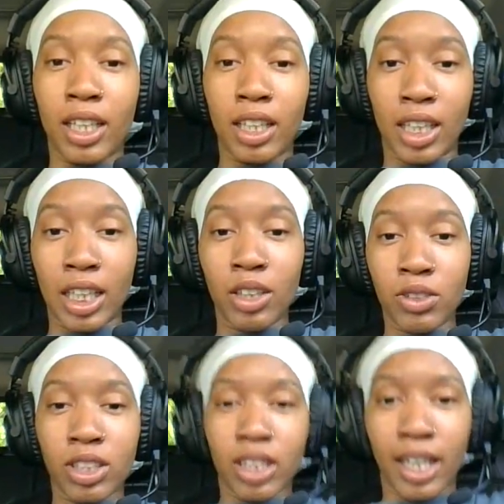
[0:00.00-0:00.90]
he
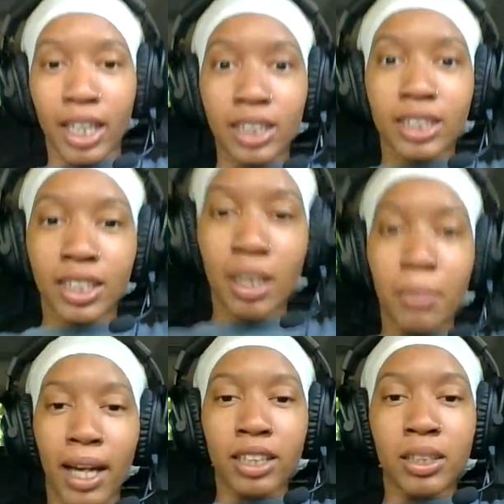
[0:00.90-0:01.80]
used to like get sick
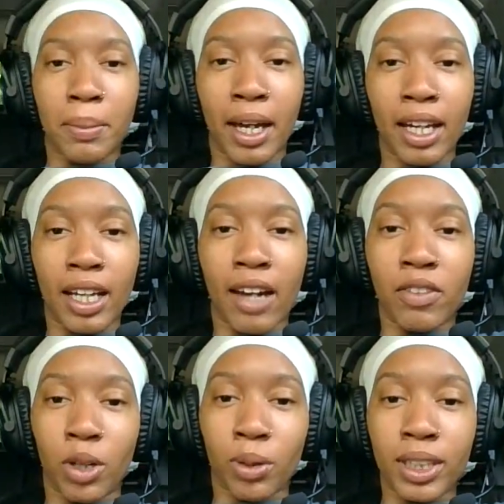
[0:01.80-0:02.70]
back to back, and I've
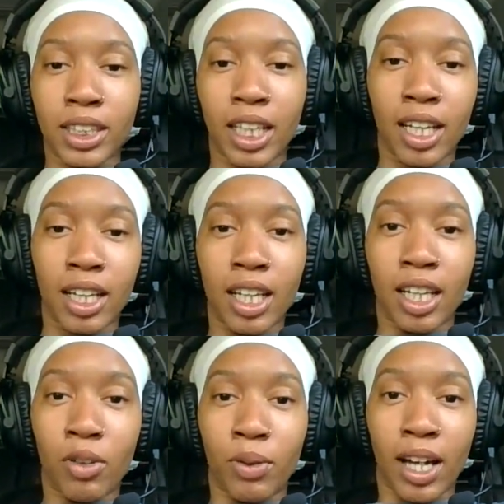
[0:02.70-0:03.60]
noticed that.
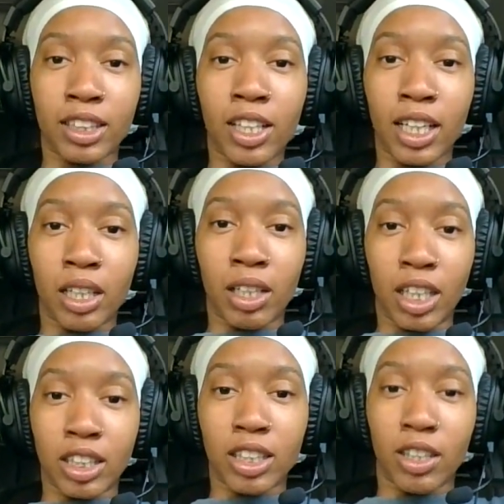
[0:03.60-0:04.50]
And when I started getting
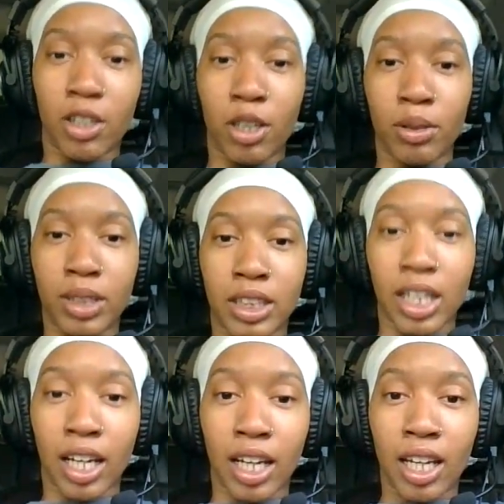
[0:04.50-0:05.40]
into the herbs, it's
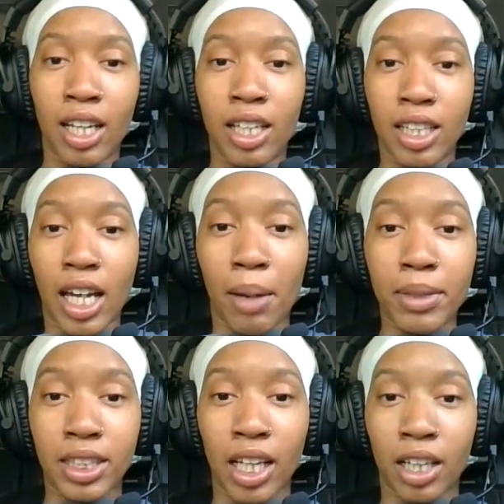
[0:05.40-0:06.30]
like, yeah, I'm gonna
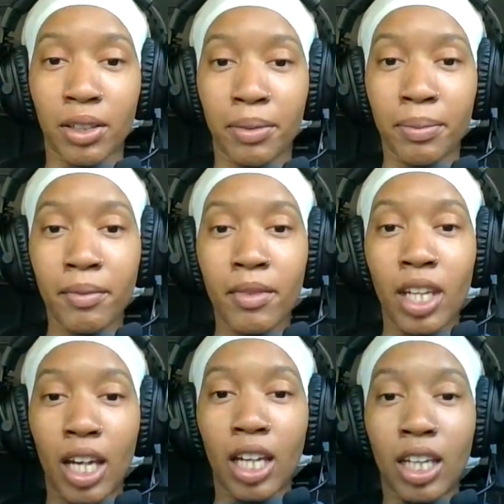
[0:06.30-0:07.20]
take them,
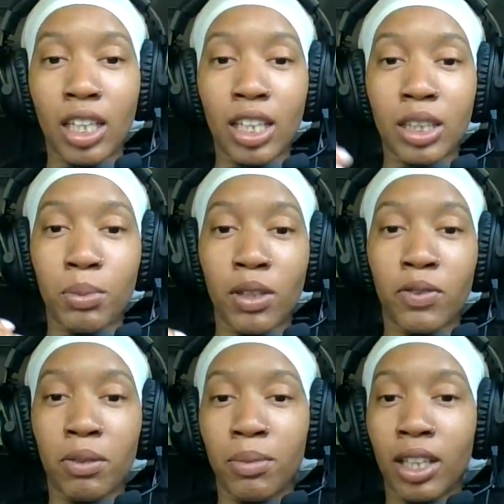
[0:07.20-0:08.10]
and it does
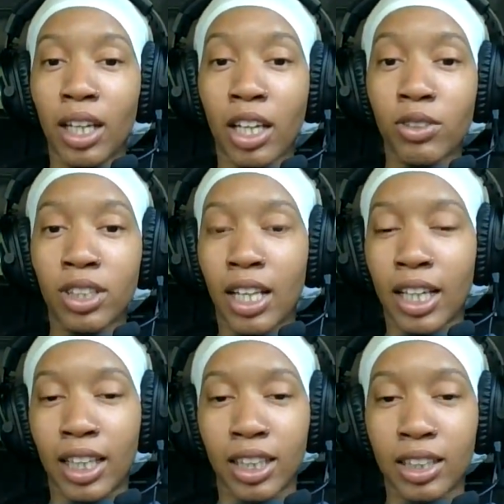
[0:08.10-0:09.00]
benefit me. I used to
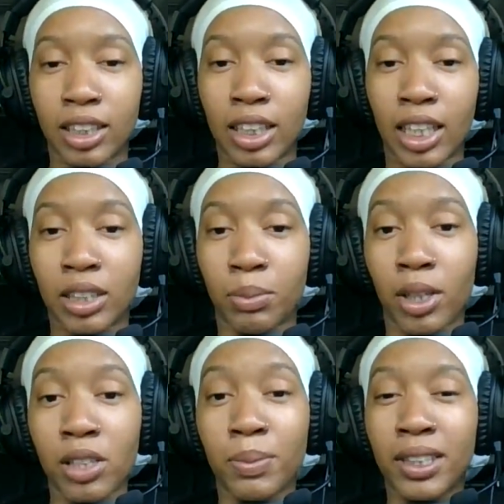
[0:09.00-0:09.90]
not get sick as
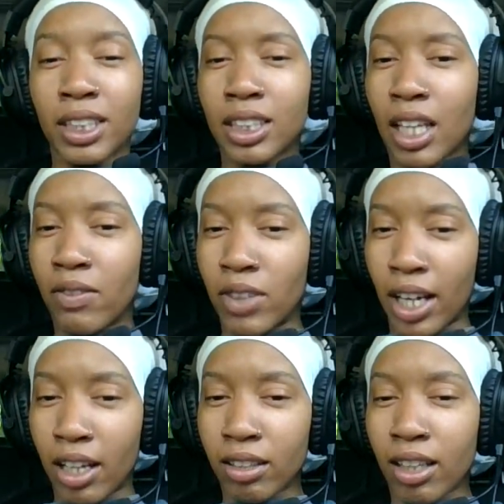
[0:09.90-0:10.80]
much, but since I've
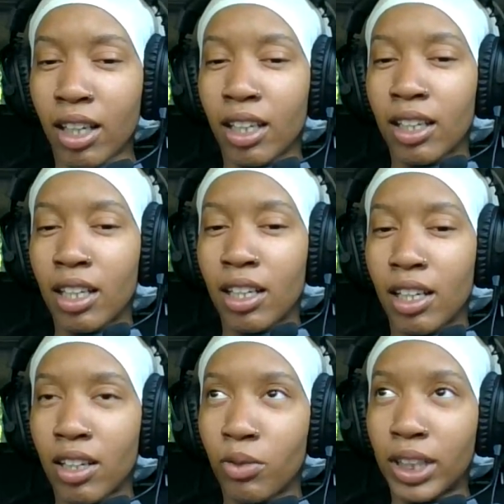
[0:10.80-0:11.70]
now like
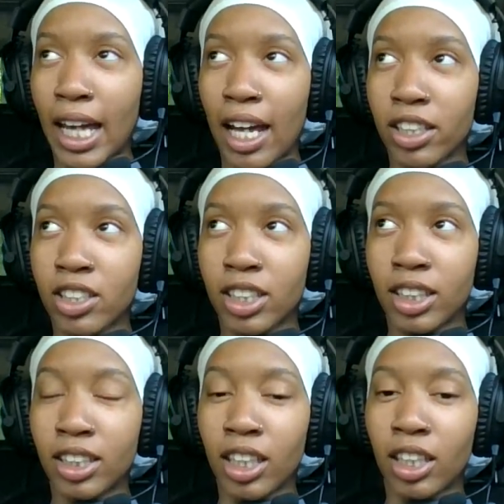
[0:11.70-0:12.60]
with the
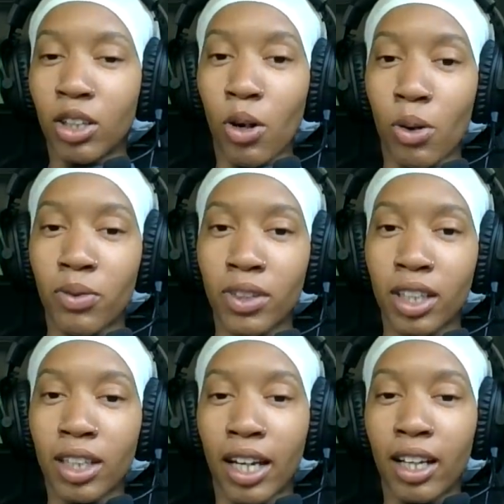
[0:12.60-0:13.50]
allergies and
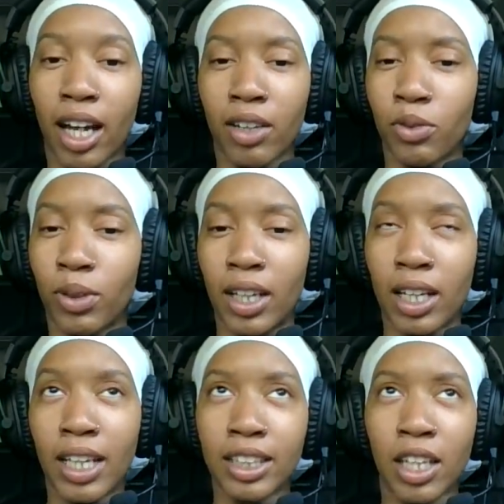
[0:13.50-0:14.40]
COVID, like when
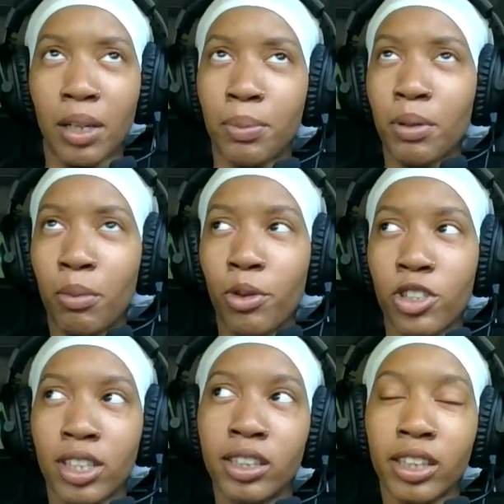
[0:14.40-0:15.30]
they, starting to put more
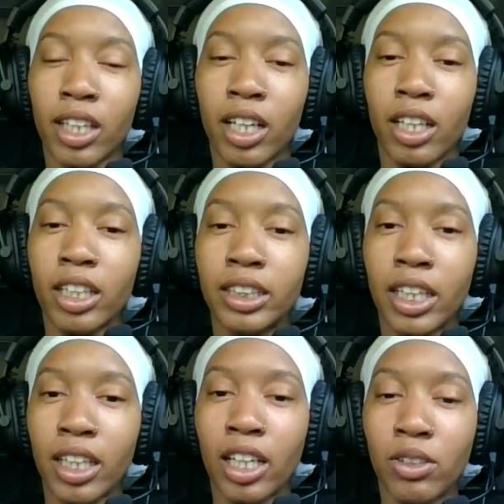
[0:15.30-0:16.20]
shit into the air, it's
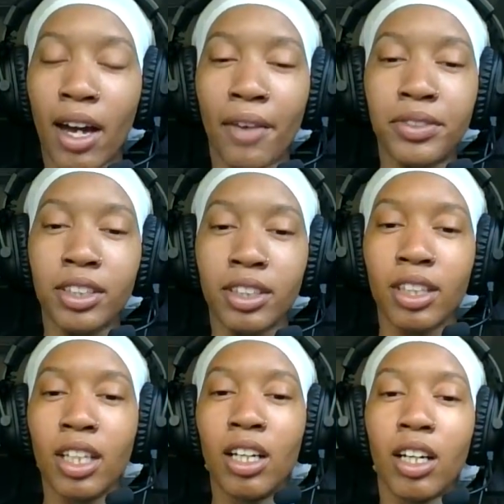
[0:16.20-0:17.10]
like yeah, you have to
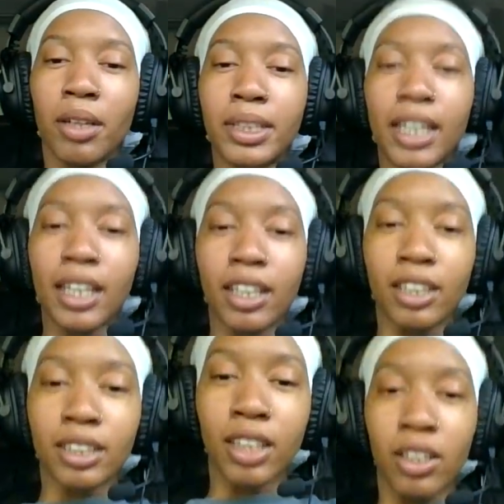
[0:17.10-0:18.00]
uh, take care of
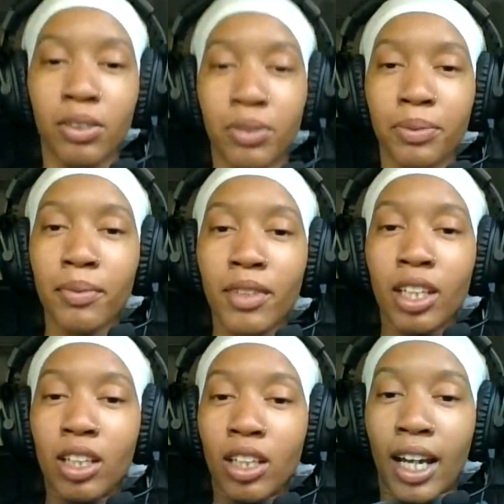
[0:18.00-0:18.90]
yourself
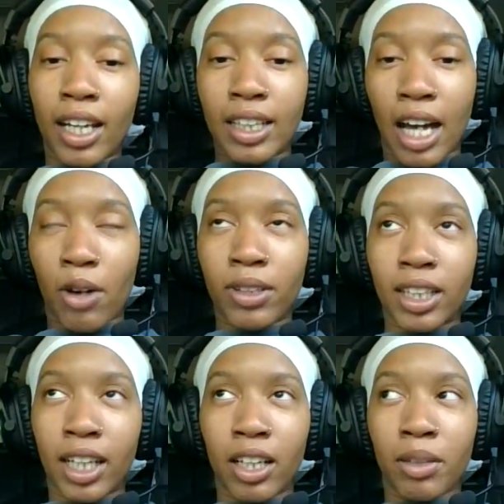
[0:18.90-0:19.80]
like not only
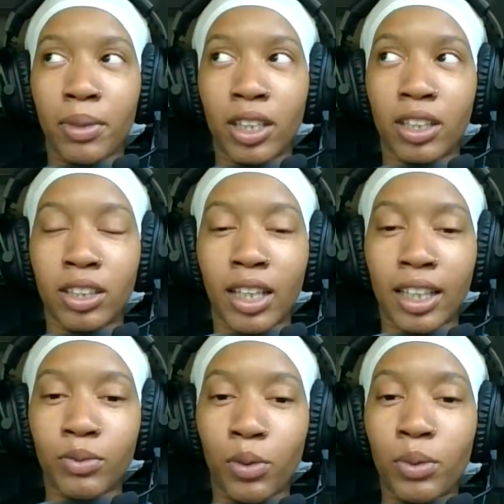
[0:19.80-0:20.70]
in the air but in
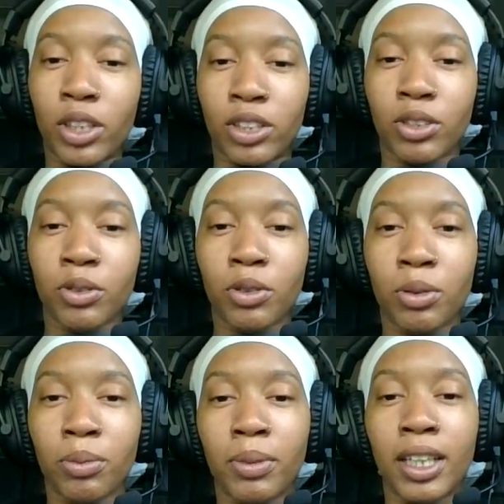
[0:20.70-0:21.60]
like what we
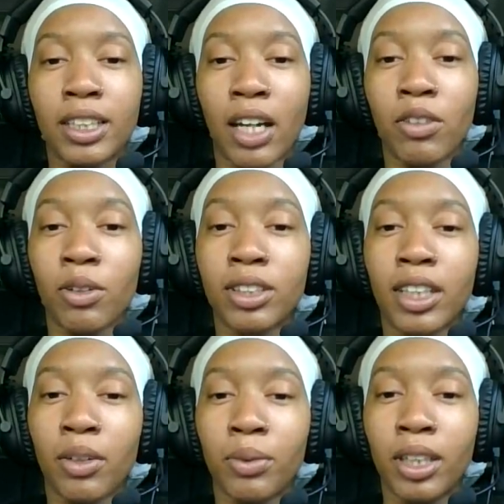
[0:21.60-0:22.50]
consume because i noticed
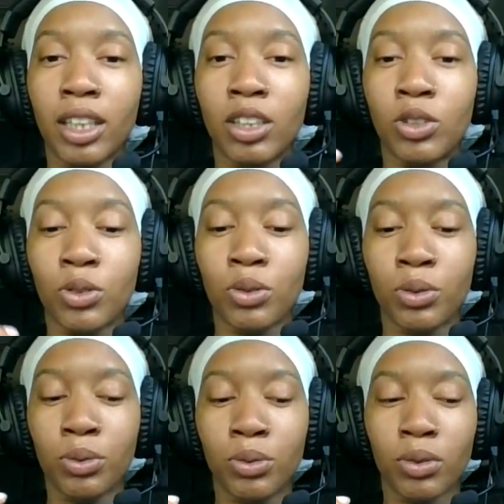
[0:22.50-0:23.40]
that we
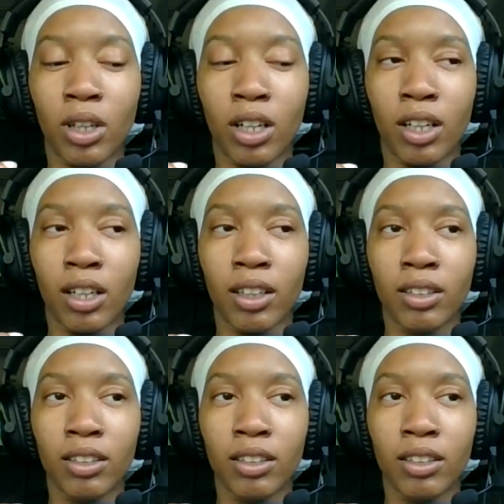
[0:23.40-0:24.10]
do uh